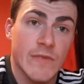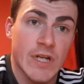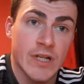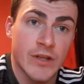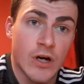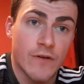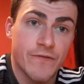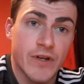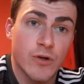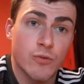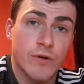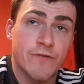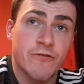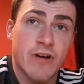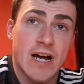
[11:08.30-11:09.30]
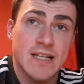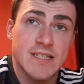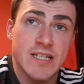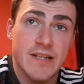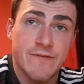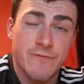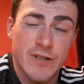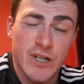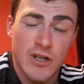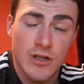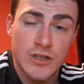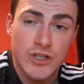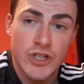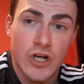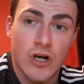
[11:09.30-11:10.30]
and not think we've cracked it if we
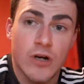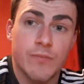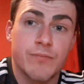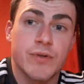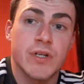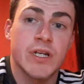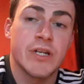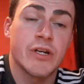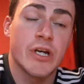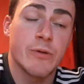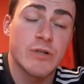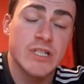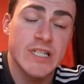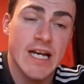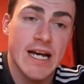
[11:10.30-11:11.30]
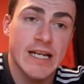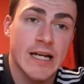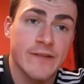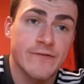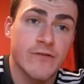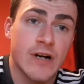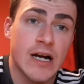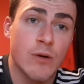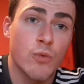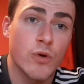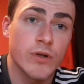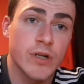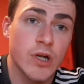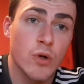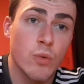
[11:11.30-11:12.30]
go top. You know, he was saying after our
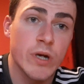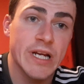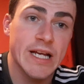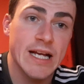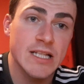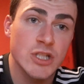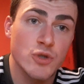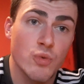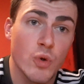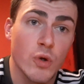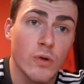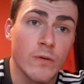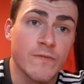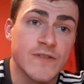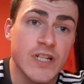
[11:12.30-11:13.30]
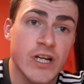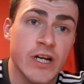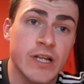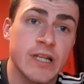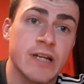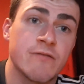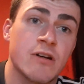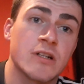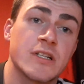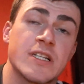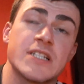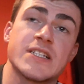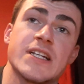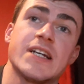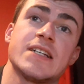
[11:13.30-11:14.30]
1-0 win against Wolves earlier on in
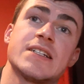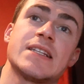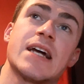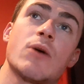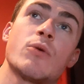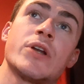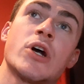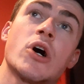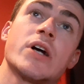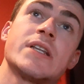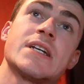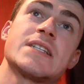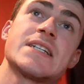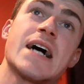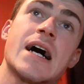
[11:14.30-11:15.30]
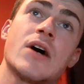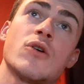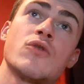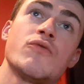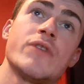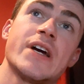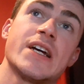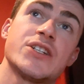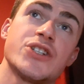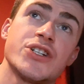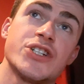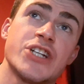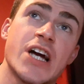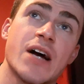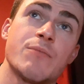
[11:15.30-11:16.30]
the season that we're not in the title
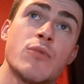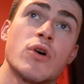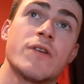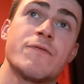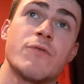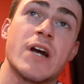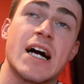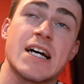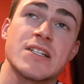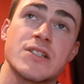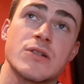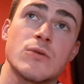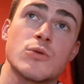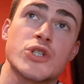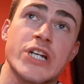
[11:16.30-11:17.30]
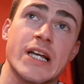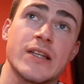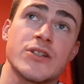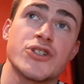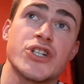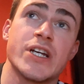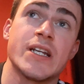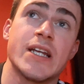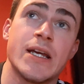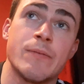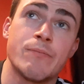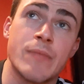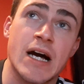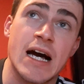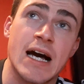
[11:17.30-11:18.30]
races yet, but if we are still challenging
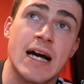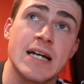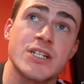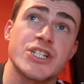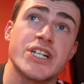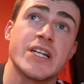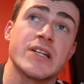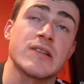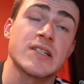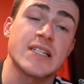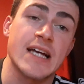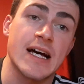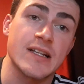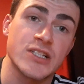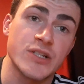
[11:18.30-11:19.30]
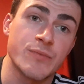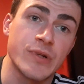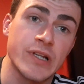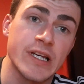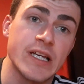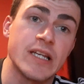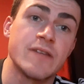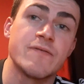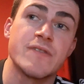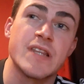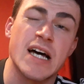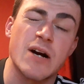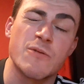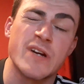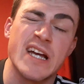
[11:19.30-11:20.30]
in March, he'll start to believe
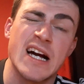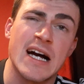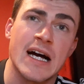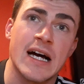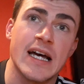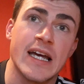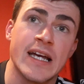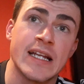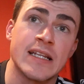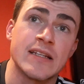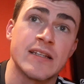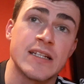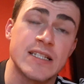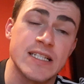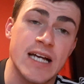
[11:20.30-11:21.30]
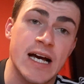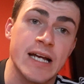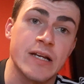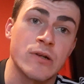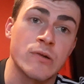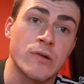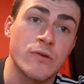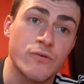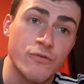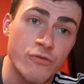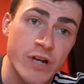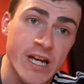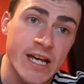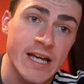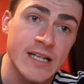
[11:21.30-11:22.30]
that we are in the title
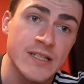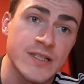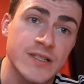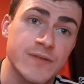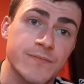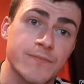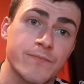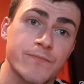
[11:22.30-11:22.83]
race.